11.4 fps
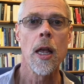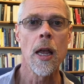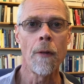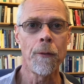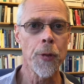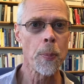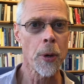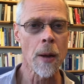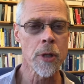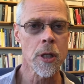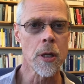if the
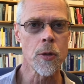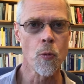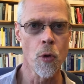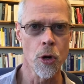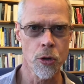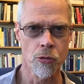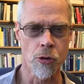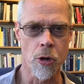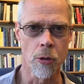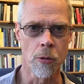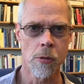premises were
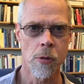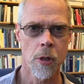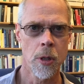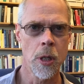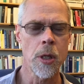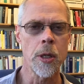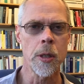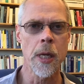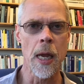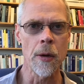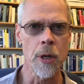true, does this
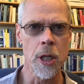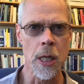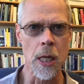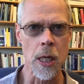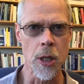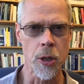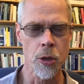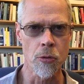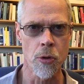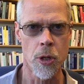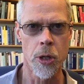guarantee the
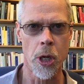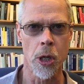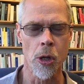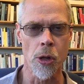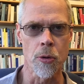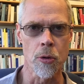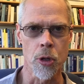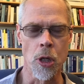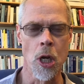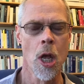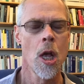truth of the
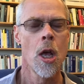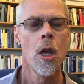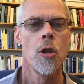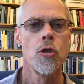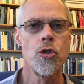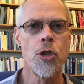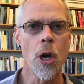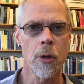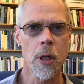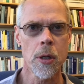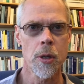conclusion?
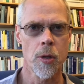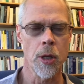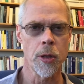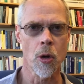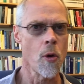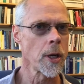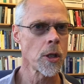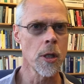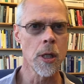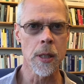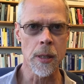Notice that the
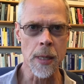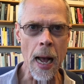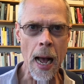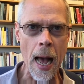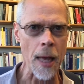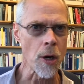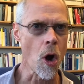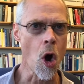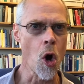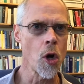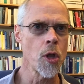question is not,
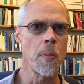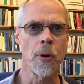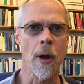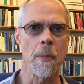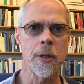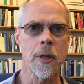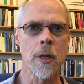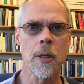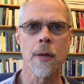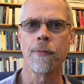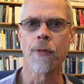are the
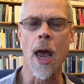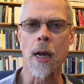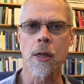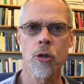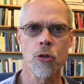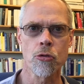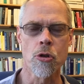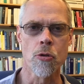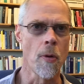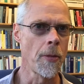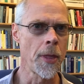premises in fact
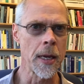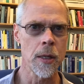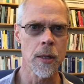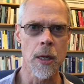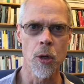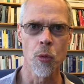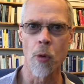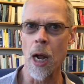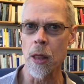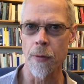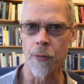true? That is
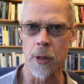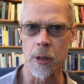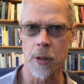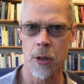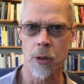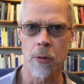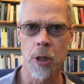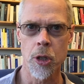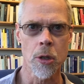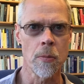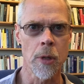irrelevant to
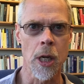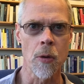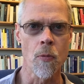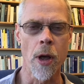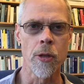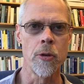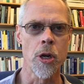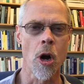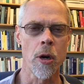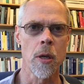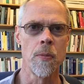determining whether an
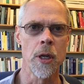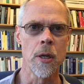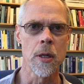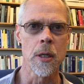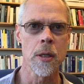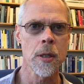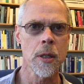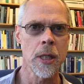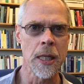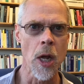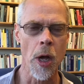argument is
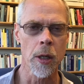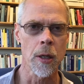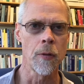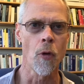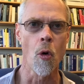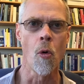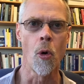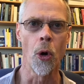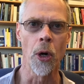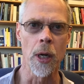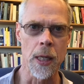deductive
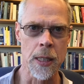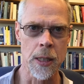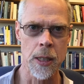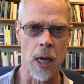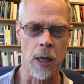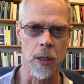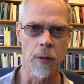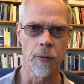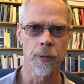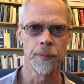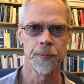or
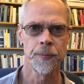inductive.